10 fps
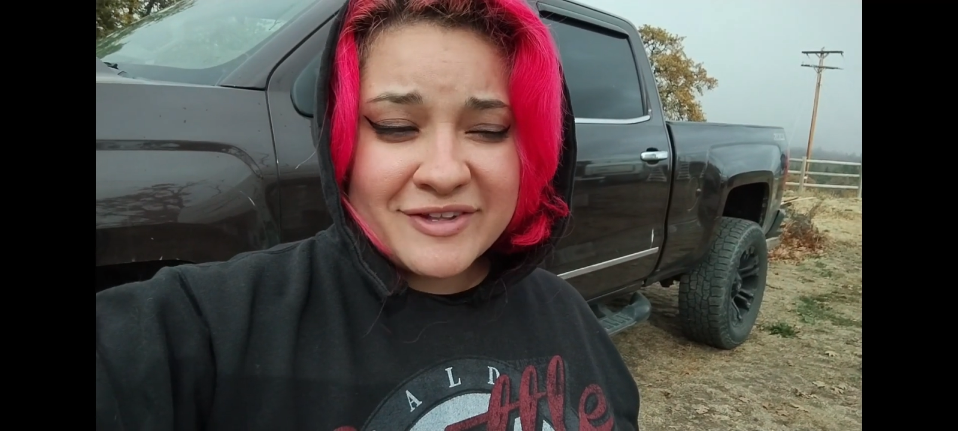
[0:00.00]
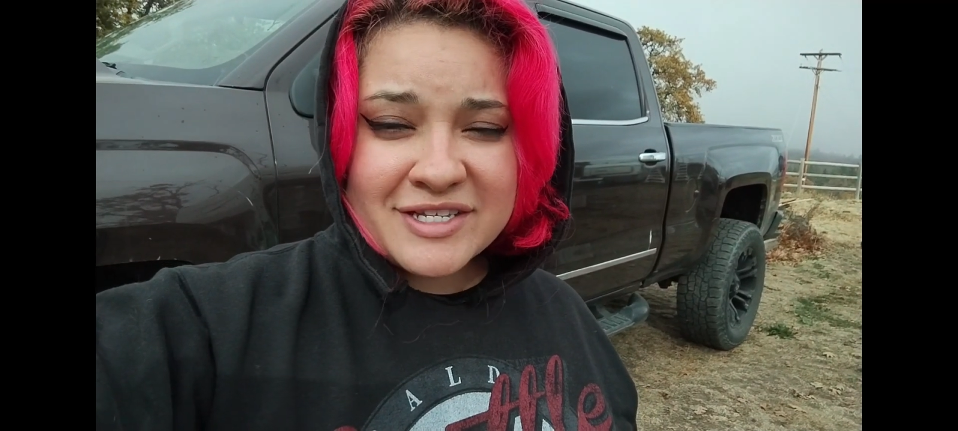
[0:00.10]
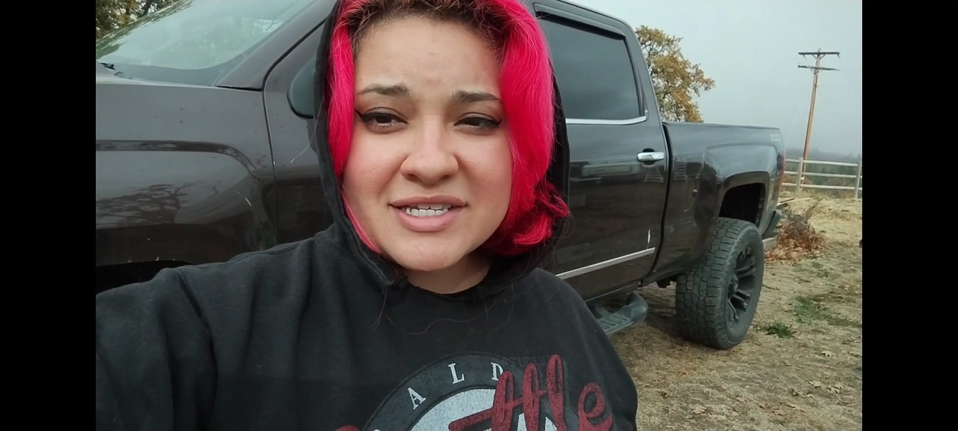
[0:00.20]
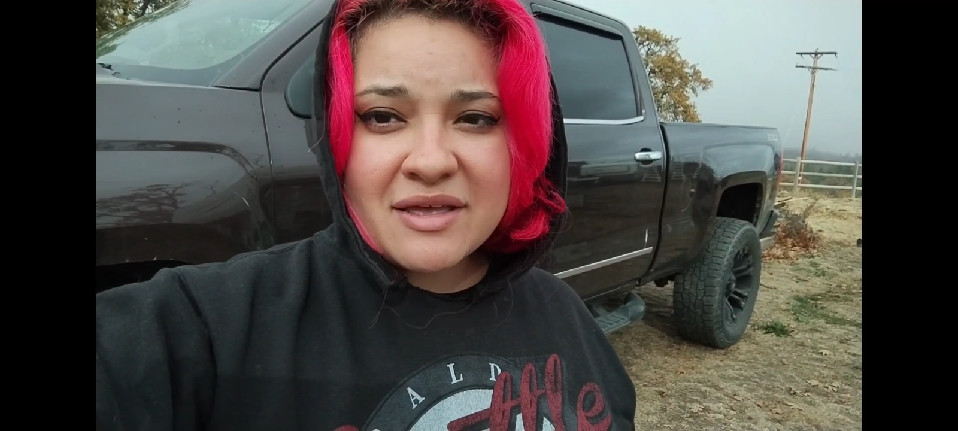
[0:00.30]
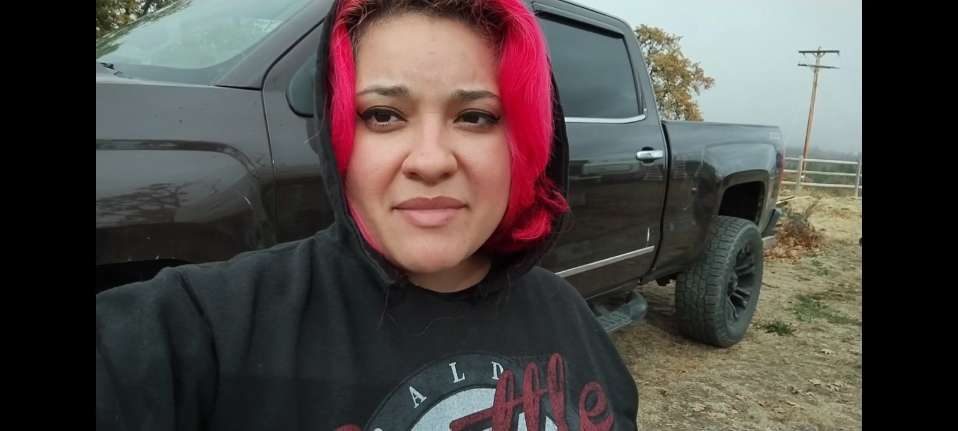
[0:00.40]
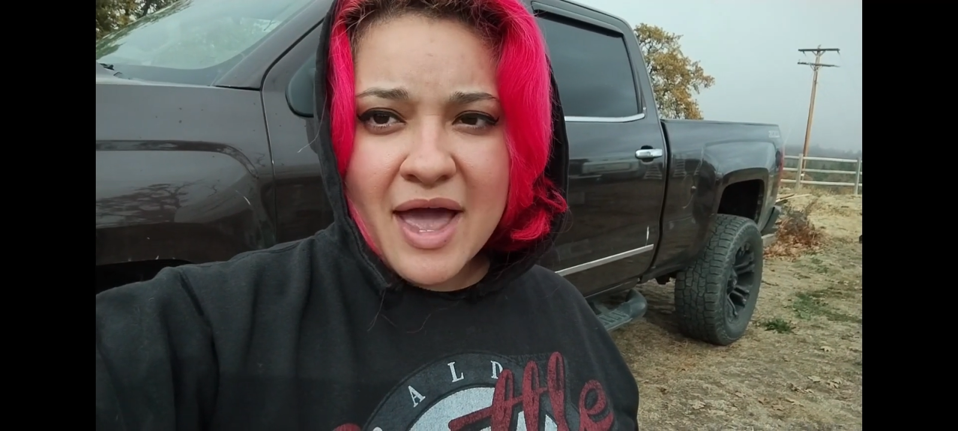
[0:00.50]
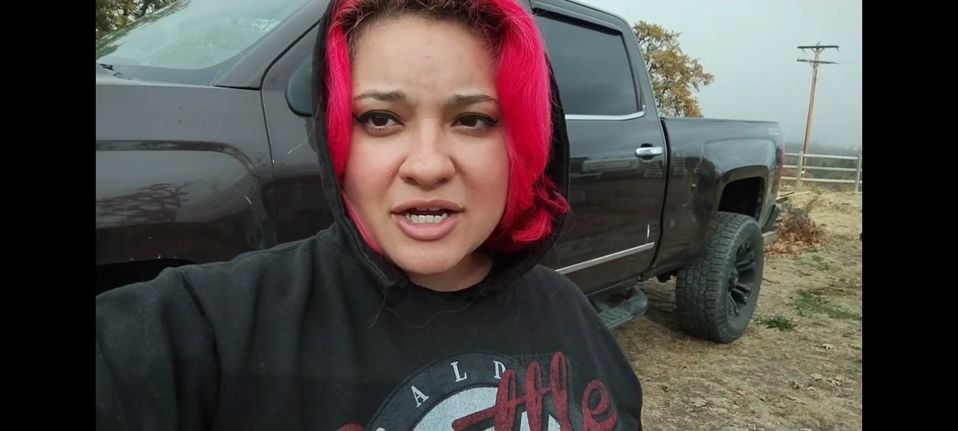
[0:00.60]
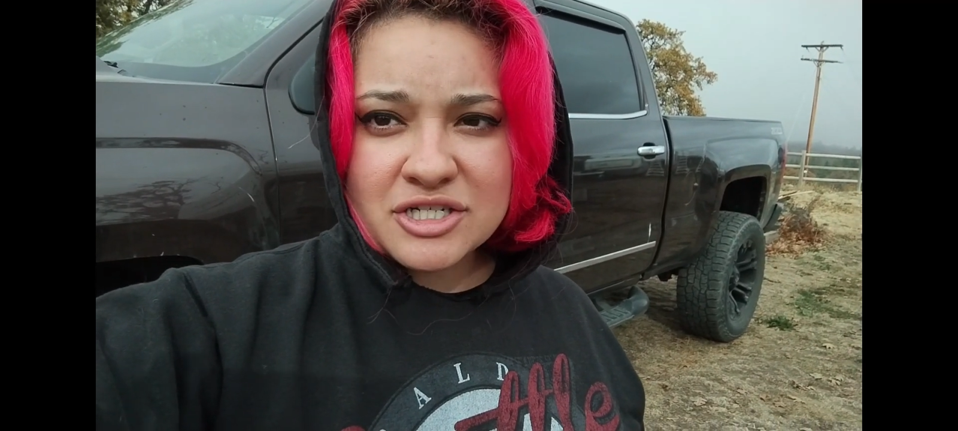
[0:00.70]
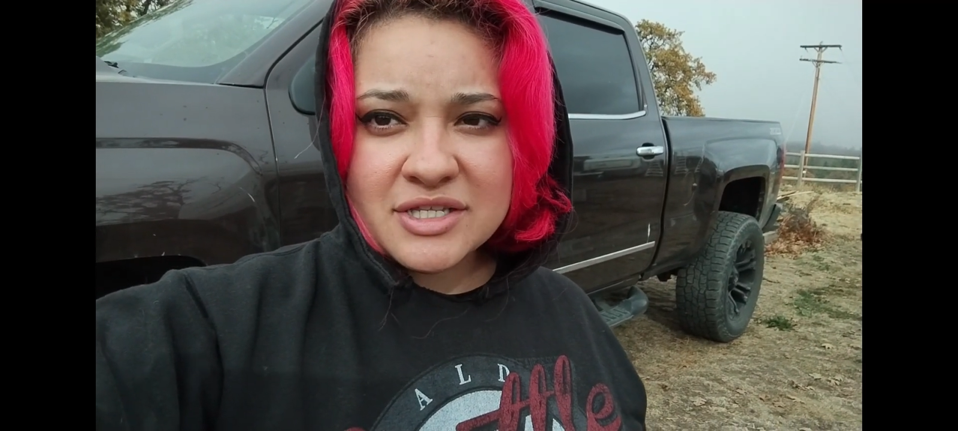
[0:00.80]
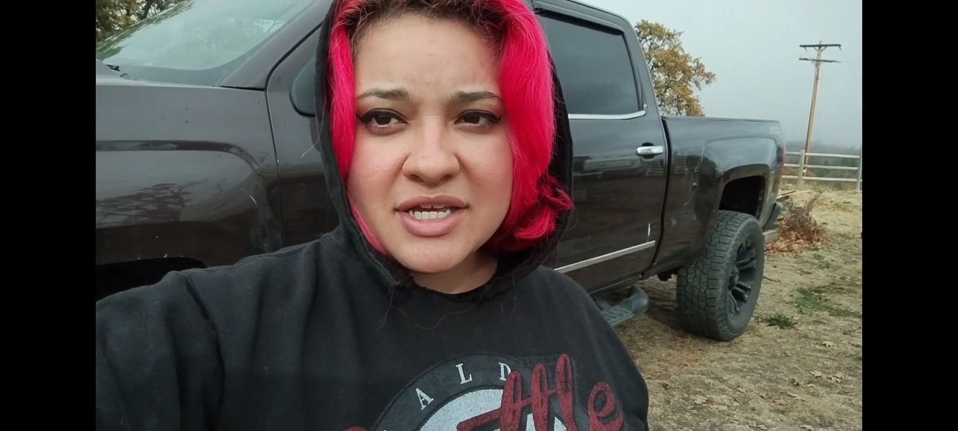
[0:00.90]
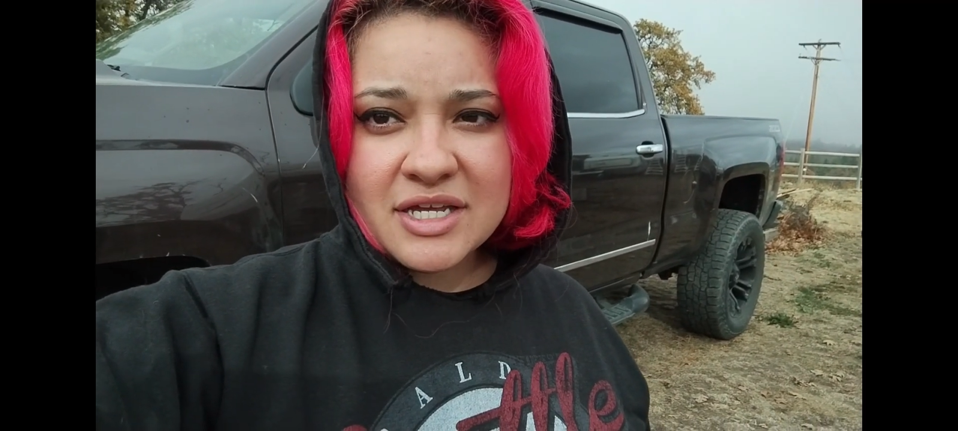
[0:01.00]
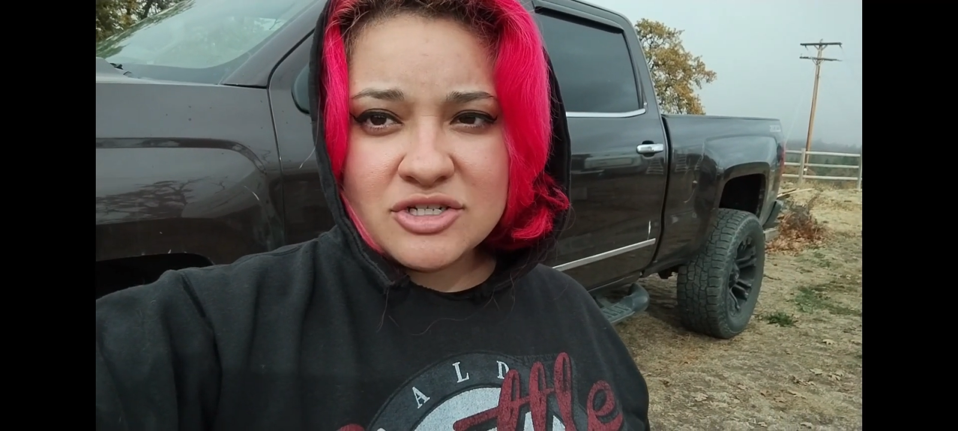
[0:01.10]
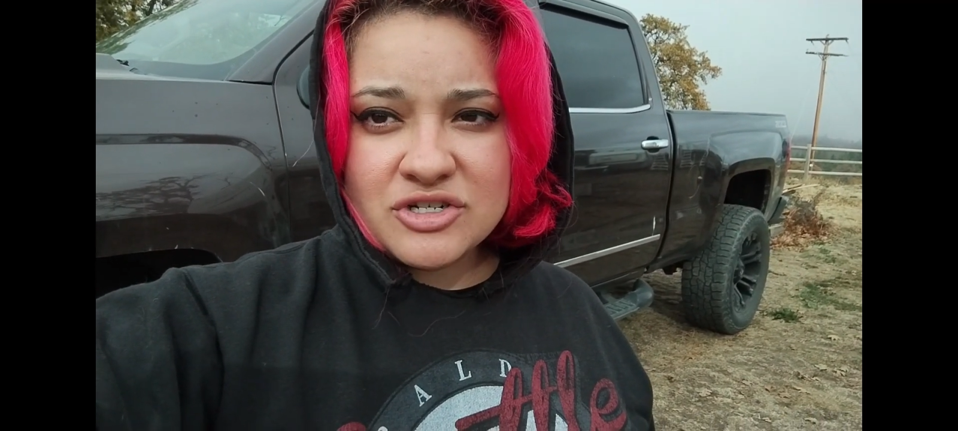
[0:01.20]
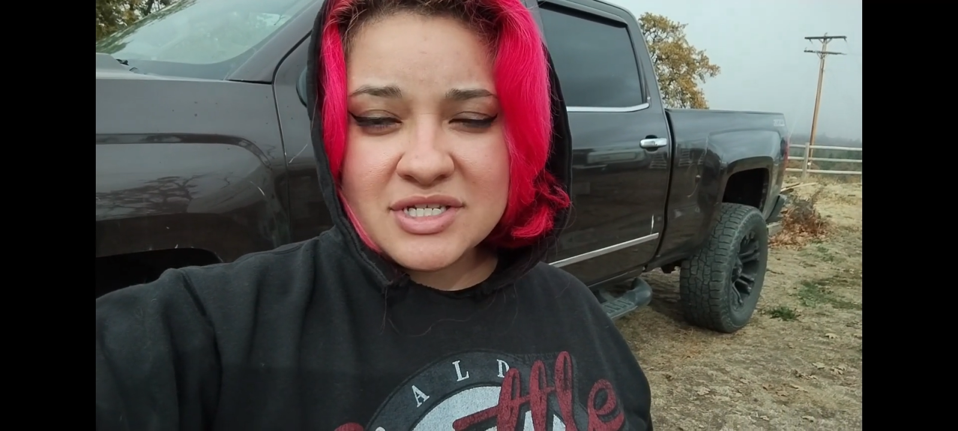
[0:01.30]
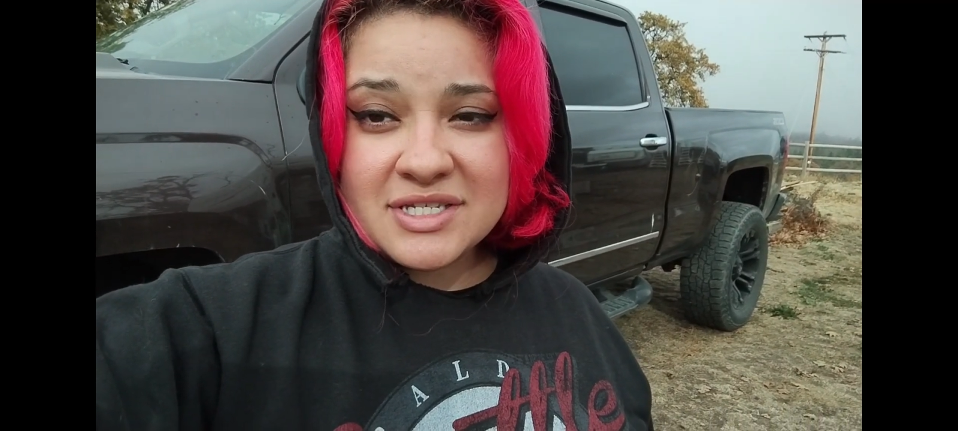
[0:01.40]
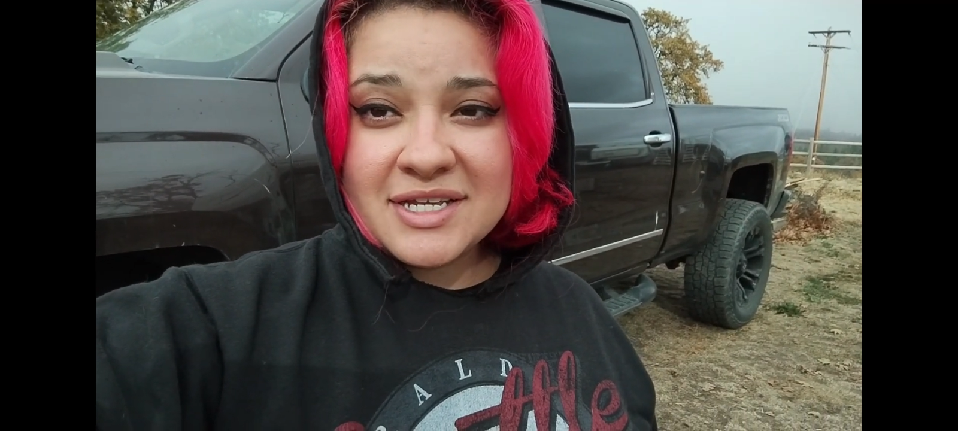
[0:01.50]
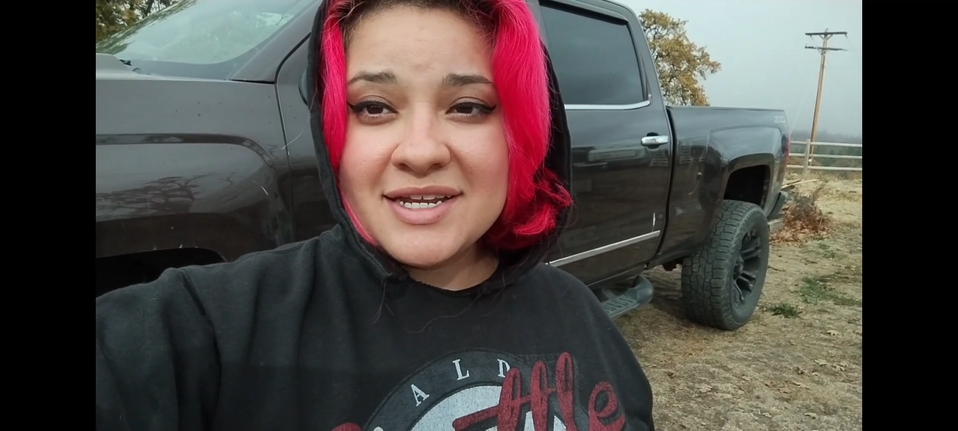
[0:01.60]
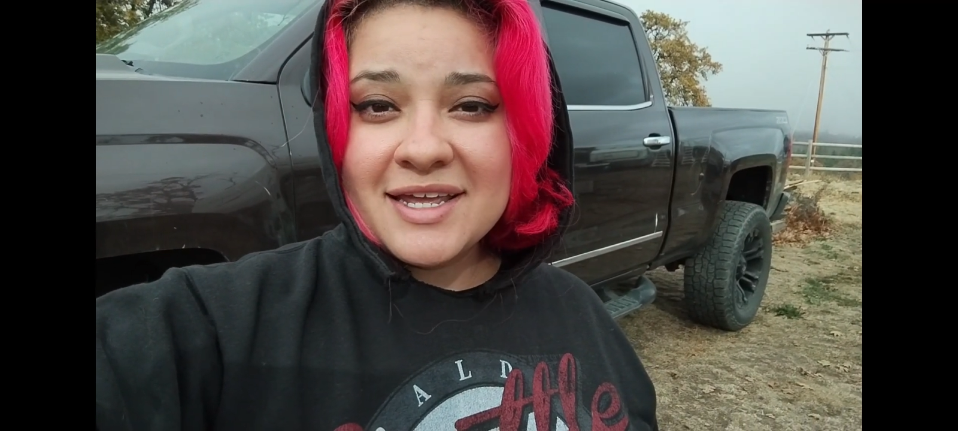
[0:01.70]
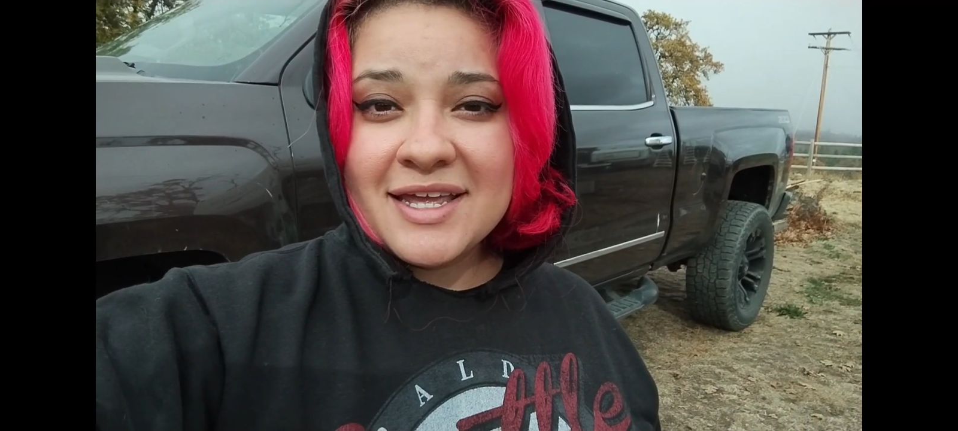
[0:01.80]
it's because I'm actually interested